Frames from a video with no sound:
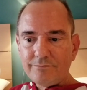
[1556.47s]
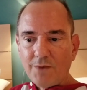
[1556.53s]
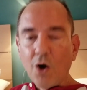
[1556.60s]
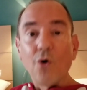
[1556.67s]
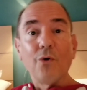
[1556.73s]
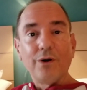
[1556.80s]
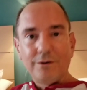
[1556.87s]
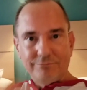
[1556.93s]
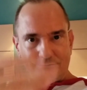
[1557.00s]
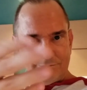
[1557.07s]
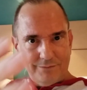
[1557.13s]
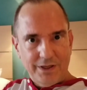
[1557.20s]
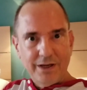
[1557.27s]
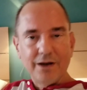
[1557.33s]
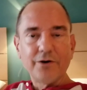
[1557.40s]
oh, and
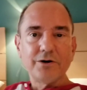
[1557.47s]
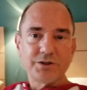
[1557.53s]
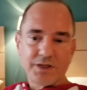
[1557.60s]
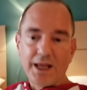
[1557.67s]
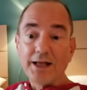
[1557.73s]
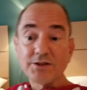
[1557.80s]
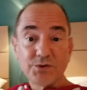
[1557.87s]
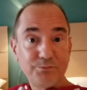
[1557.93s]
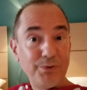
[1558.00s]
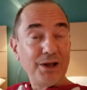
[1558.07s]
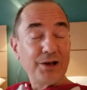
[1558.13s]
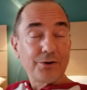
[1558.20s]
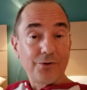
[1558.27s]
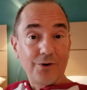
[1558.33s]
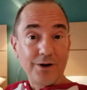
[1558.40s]
he understands
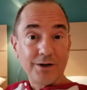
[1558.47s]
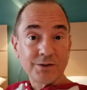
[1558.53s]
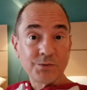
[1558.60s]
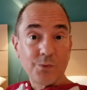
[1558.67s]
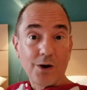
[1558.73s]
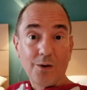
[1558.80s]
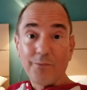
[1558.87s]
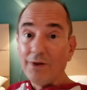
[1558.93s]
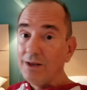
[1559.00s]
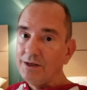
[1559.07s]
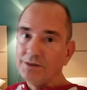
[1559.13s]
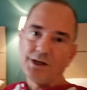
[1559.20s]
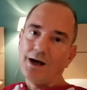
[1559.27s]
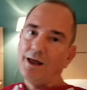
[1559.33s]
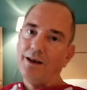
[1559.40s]
Bitcoin as well, but
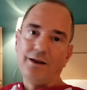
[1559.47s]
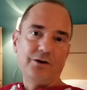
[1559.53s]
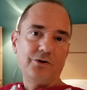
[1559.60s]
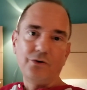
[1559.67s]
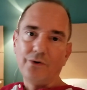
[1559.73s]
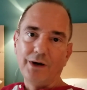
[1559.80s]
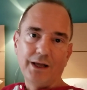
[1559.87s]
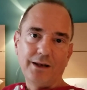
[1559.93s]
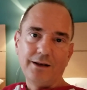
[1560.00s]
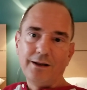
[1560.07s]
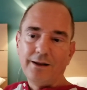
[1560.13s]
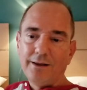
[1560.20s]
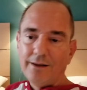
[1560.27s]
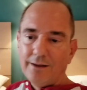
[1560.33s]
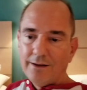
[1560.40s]
he's not into it.
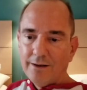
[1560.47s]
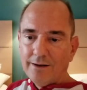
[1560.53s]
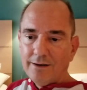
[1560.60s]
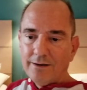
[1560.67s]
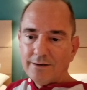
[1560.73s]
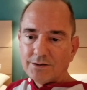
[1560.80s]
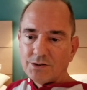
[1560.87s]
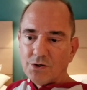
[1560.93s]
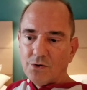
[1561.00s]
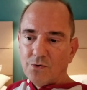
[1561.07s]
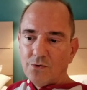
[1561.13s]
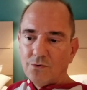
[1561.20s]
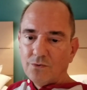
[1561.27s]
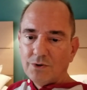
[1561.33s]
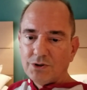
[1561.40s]

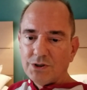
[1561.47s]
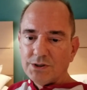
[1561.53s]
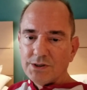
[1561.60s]
So, which is